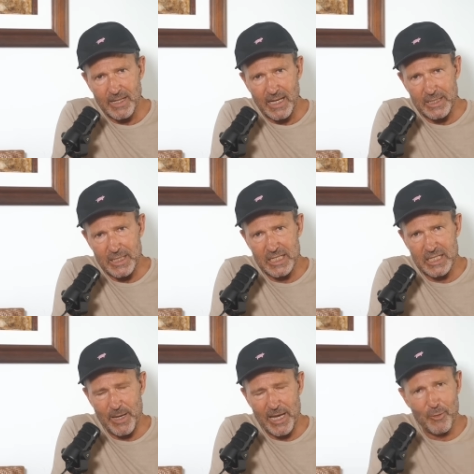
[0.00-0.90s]
And just
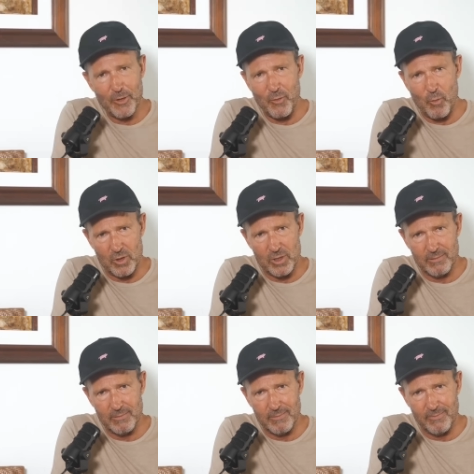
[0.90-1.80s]
spare a thought
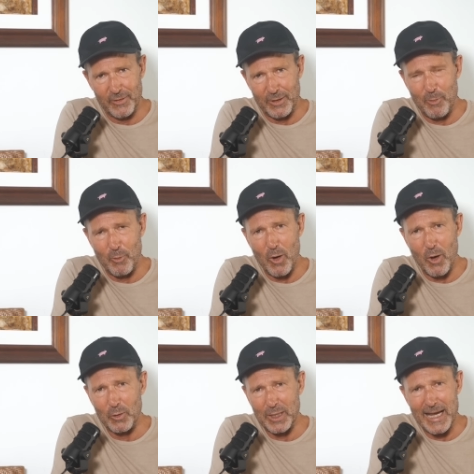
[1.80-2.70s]
for the poor
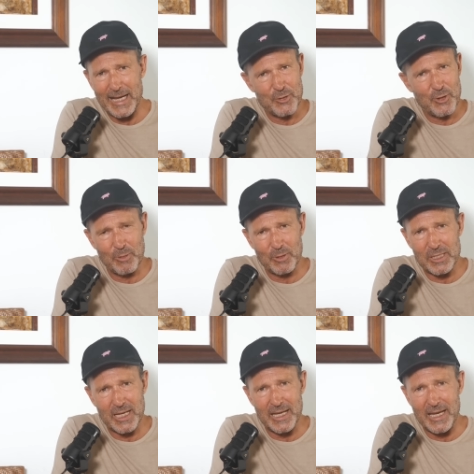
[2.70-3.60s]
old
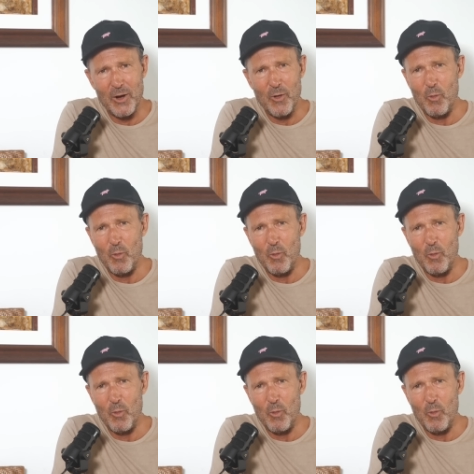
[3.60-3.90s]
ACCC.